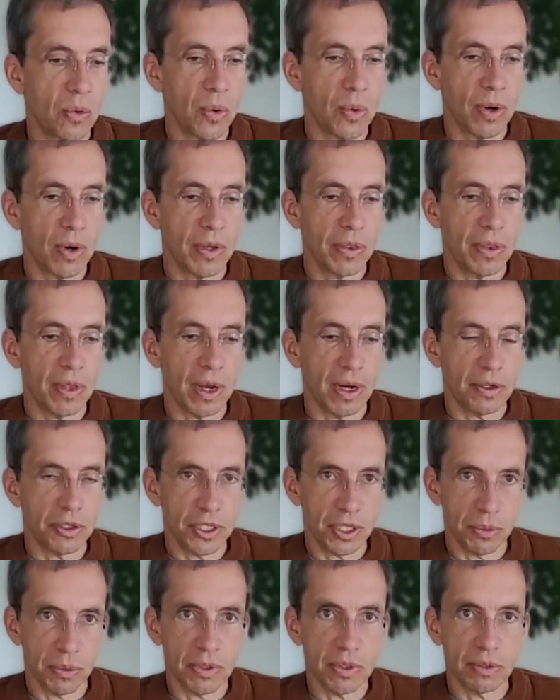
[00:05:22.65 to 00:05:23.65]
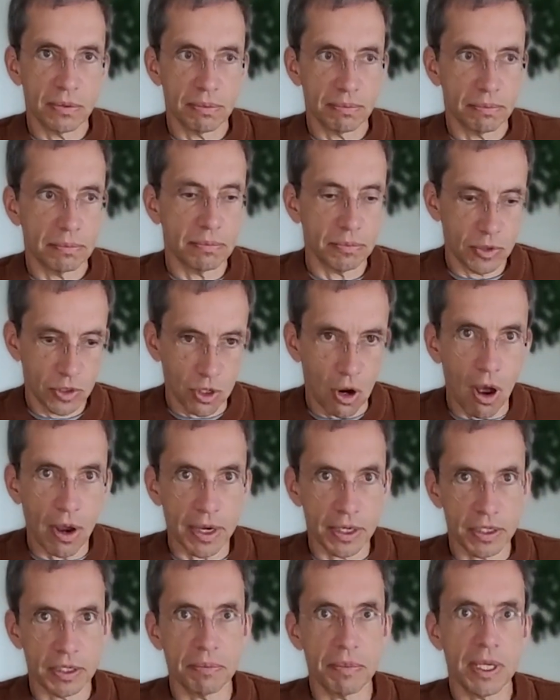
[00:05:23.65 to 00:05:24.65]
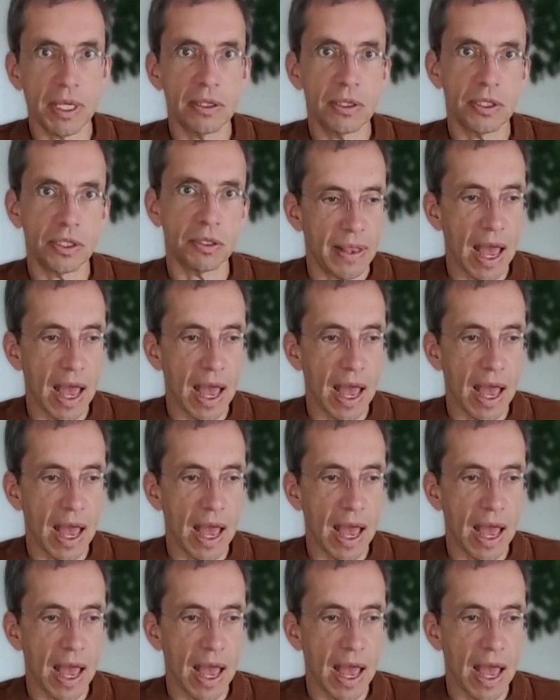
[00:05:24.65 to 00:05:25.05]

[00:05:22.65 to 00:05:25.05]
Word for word: And we were in there, and she was talking to me.